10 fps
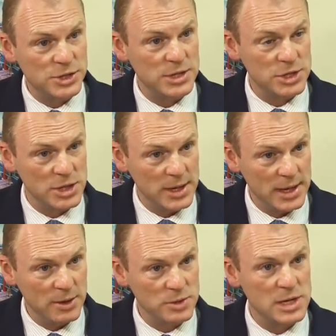the Judicial
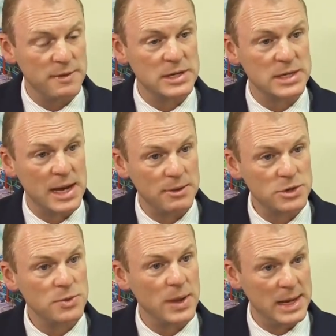and Legal Services
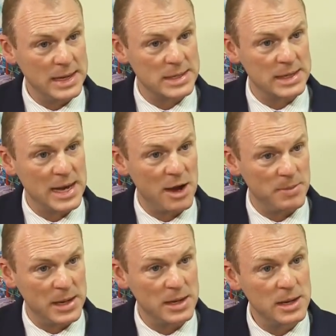Council, and the Eastern
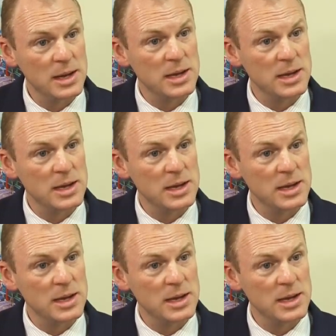Caribbean